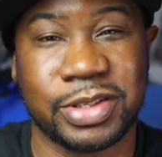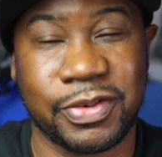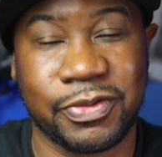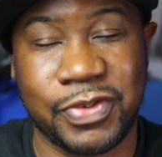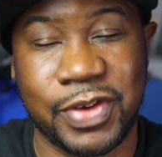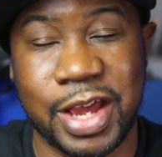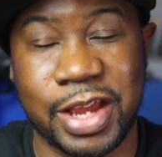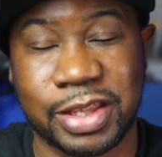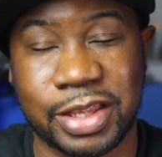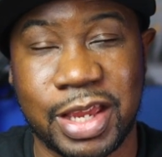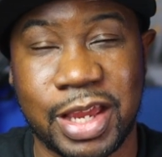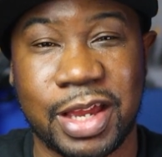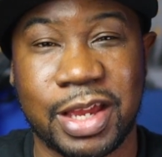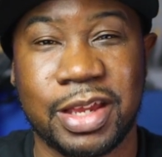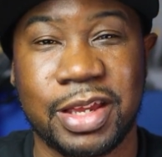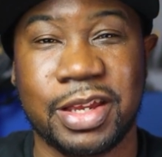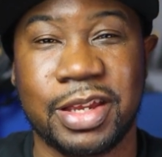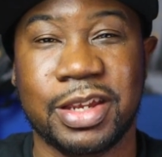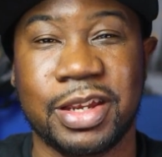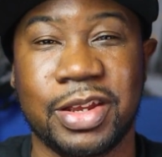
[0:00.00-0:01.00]
is the fact
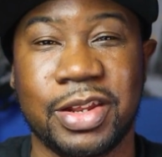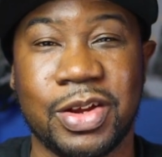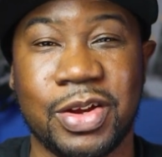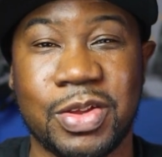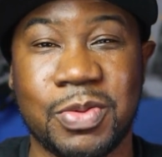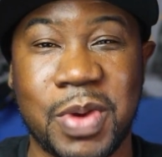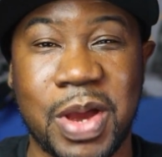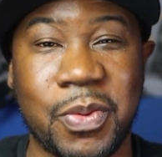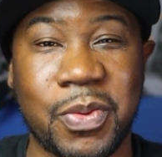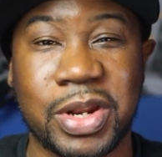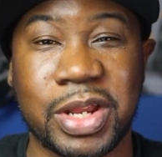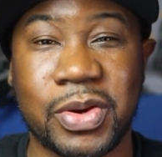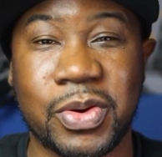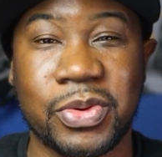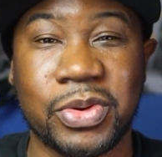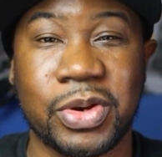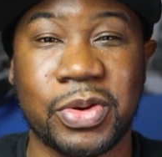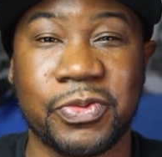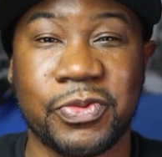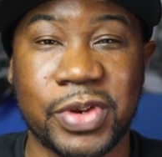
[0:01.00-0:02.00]
that you might want to
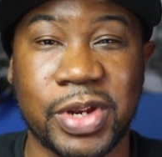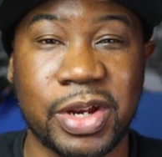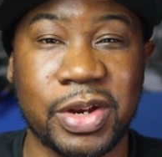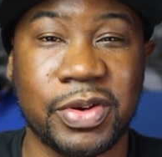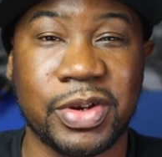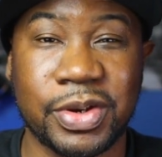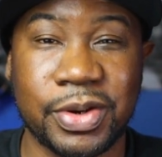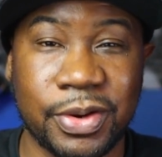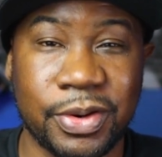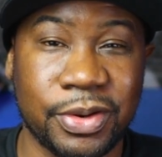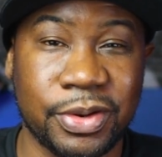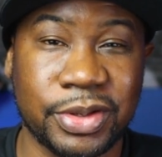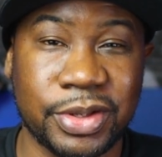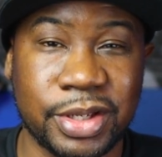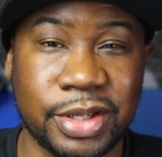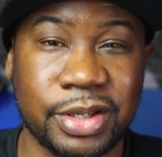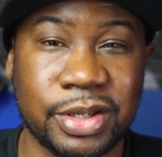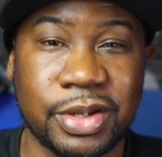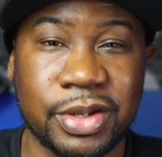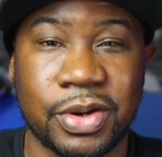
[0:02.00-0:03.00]
go there very
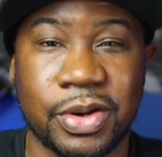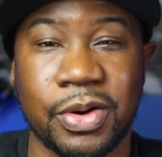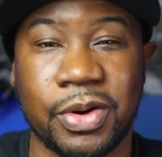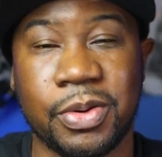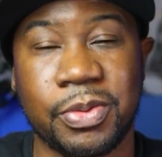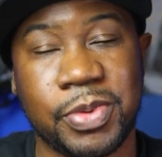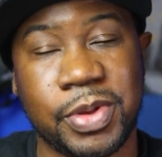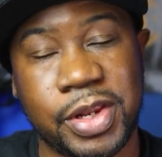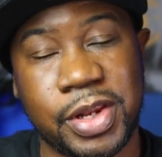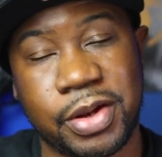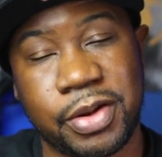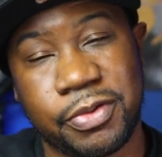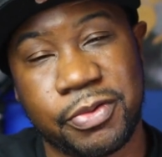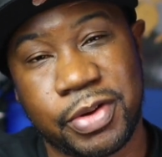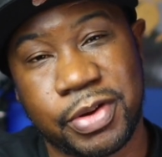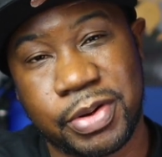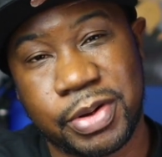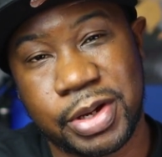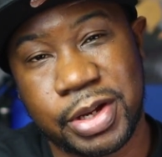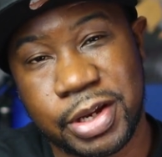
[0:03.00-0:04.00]
early or be
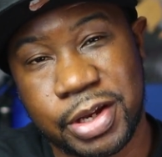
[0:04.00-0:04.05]
there